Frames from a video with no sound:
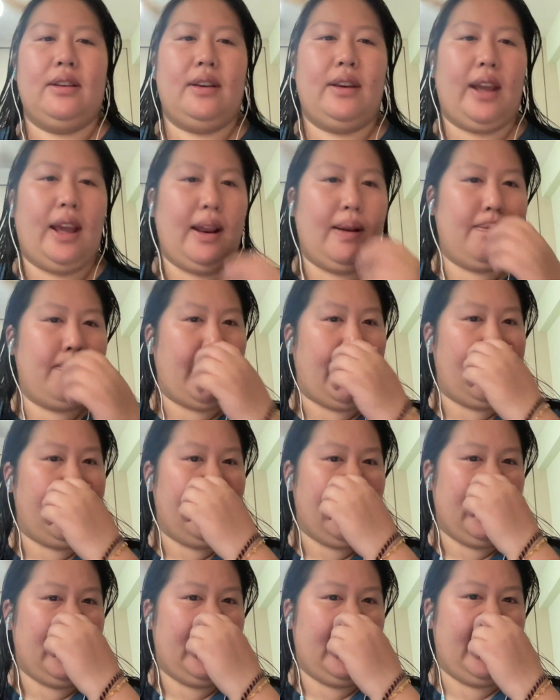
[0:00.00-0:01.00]
get
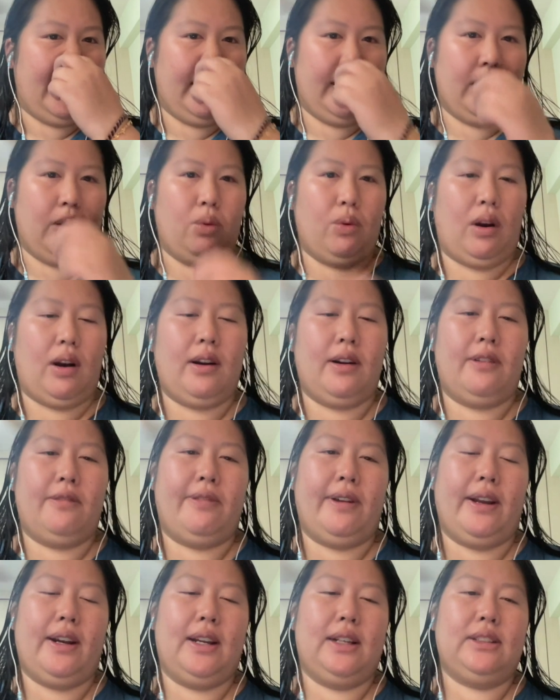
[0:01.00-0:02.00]
married in the Rock
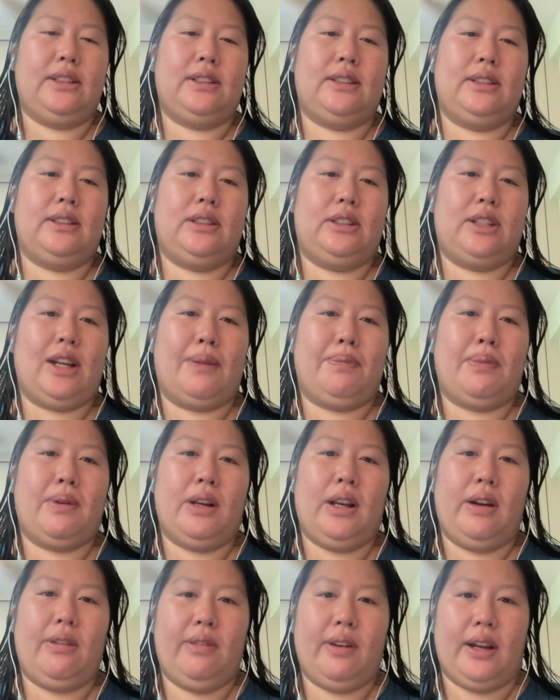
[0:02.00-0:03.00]
Vegas
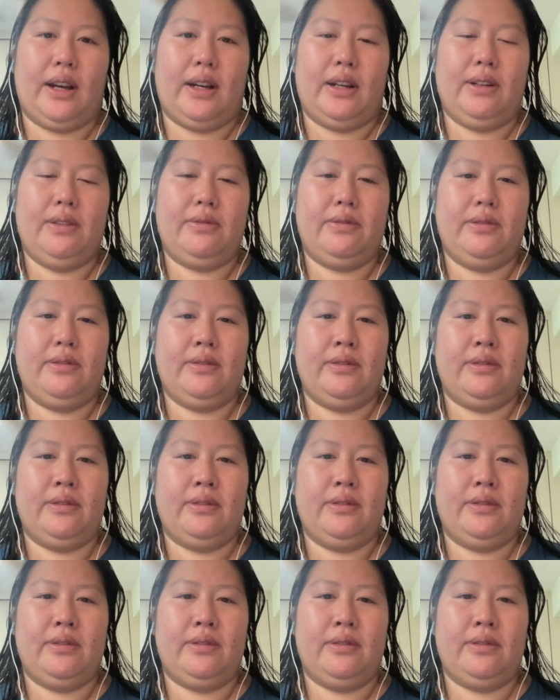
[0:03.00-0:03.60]
Chapel of Love.